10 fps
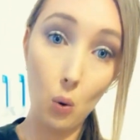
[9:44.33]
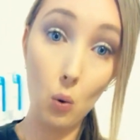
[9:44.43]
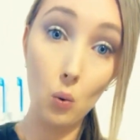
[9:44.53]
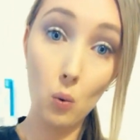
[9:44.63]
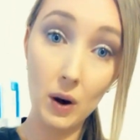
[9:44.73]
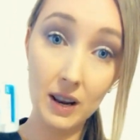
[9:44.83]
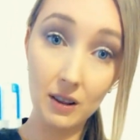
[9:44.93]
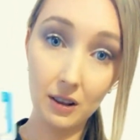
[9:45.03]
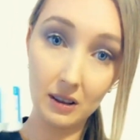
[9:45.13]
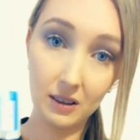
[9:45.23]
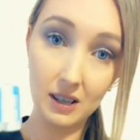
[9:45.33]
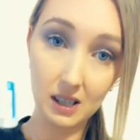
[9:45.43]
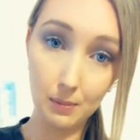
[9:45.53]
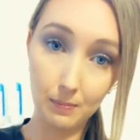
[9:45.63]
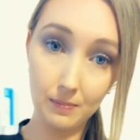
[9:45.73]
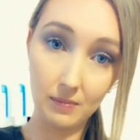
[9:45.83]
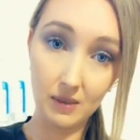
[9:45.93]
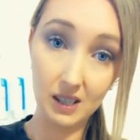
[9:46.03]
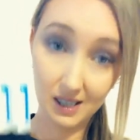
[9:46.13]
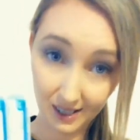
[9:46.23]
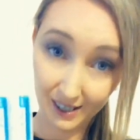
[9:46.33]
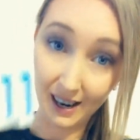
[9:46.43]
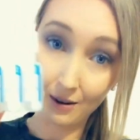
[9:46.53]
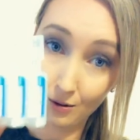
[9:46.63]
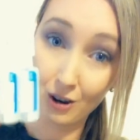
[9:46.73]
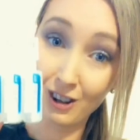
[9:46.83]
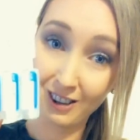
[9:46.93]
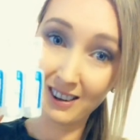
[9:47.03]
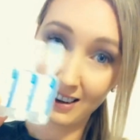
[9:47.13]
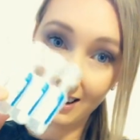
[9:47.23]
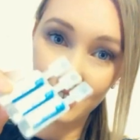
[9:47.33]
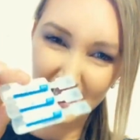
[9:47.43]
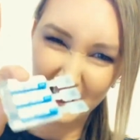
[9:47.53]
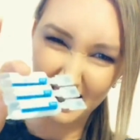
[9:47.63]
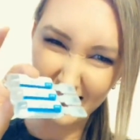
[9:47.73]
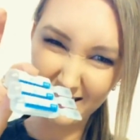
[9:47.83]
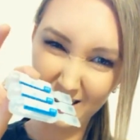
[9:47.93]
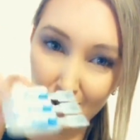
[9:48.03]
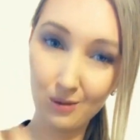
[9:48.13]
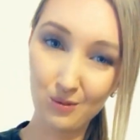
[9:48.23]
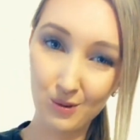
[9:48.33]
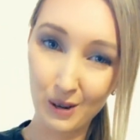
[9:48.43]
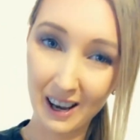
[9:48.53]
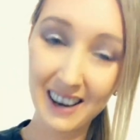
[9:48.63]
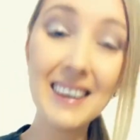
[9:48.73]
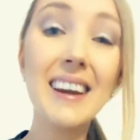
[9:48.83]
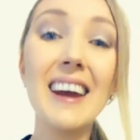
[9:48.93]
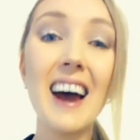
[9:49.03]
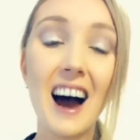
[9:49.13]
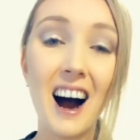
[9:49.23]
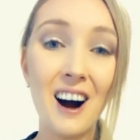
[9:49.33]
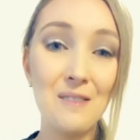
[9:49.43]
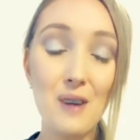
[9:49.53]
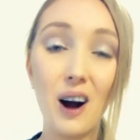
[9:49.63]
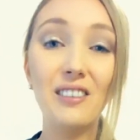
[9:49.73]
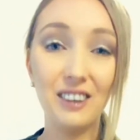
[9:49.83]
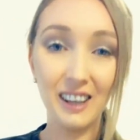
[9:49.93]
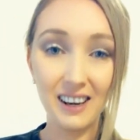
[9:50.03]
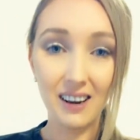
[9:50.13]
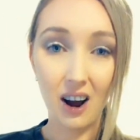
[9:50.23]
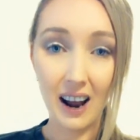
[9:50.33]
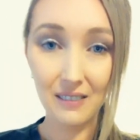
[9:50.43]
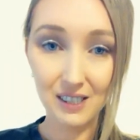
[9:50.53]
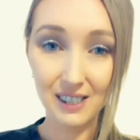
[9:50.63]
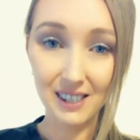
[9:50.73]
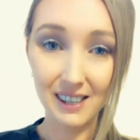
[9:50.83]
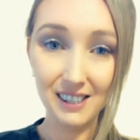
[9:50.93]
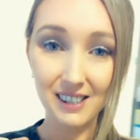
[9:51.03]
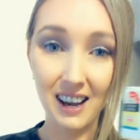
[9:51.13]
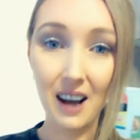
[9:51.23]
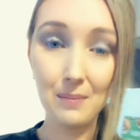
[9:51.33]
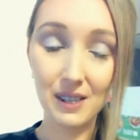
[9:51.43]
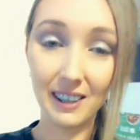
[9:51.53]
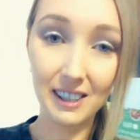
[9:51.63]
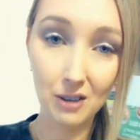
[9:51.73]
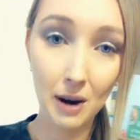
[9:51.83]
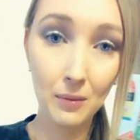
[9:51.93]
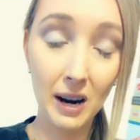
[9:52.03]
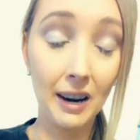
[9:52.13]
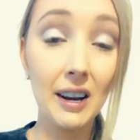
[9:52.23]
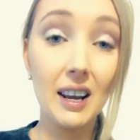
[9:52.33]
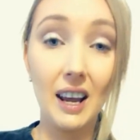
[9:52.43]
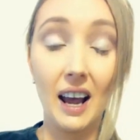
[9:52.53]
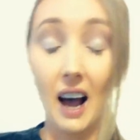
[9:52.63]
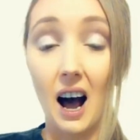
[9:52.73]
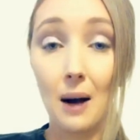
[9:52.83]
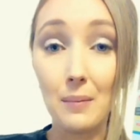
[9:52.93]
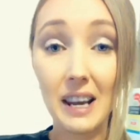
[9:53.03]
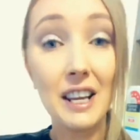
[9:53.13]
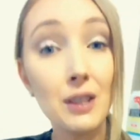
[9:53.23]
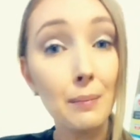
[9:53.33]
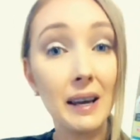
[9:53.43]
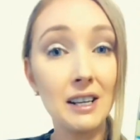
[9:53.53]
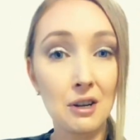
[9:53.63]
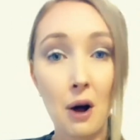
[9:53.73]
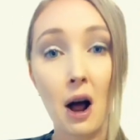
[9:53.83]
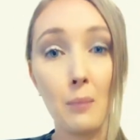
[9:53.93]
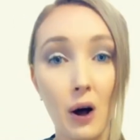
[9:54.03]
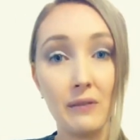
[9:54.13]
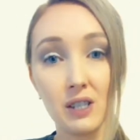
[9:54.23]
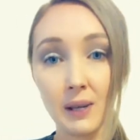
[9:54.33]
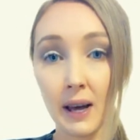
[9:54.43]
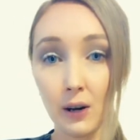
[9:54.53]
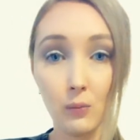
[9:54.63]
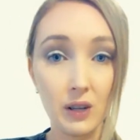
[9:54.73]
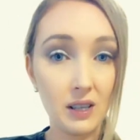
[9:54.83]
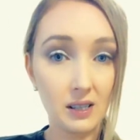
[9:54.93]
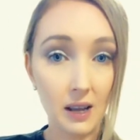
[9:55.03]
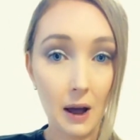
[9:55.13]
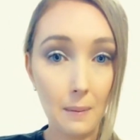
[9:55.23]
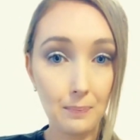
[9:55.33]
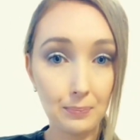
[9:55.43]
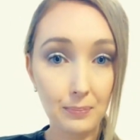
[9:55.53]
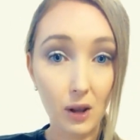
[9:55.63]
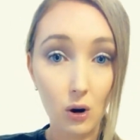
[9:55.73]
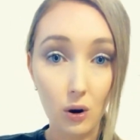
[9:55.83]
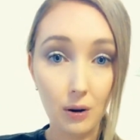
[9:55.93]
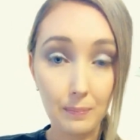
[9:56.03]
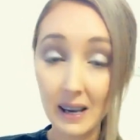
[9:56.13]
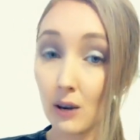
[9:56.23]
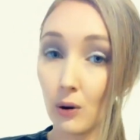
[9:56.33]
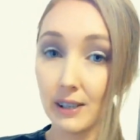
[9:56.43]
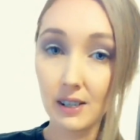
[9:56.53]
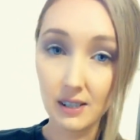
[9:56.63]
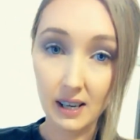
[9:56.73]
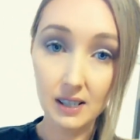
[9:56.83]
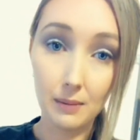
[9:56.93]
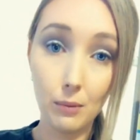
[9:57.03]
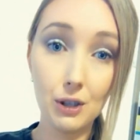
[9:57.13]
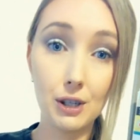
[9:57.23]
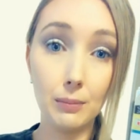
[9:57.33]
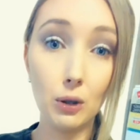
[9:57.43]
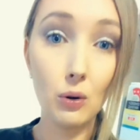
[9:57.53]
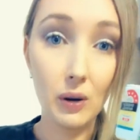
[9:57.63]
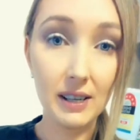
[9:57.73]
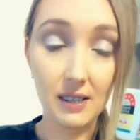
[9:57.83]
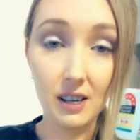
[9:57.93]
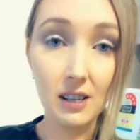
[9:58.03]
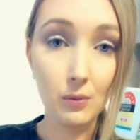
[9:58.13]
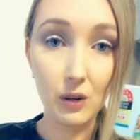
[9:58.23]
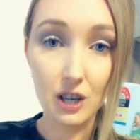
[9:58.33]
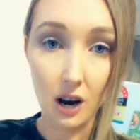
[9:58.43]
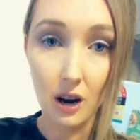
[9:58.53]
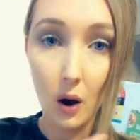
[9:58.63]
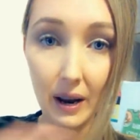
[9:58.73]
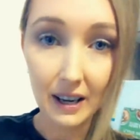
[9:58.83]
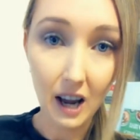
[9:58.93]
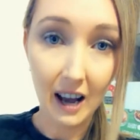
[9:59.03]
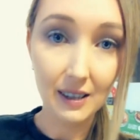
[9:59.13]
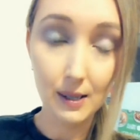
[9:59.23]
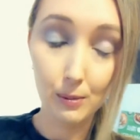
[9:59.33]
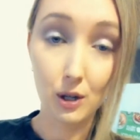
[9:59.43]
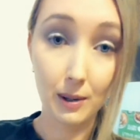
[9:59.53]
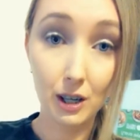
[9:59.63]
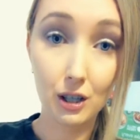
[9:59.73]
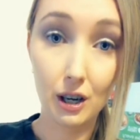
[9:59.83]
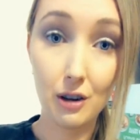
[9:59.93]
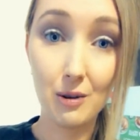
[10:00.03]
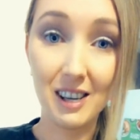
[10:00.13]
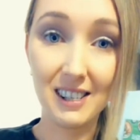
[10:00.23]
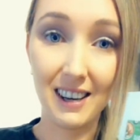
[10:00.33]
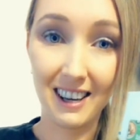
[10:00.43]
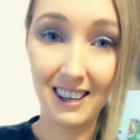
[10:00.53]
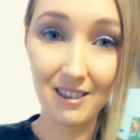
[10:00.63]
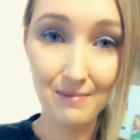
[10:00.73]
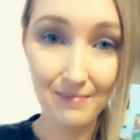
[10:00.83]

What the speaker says: with this sterile water. Hopefully I have success second time around. In the meantime, I've started with some pink oysters and some Monster Blue oysters, which are going nuts, which I'm going to show you in a second.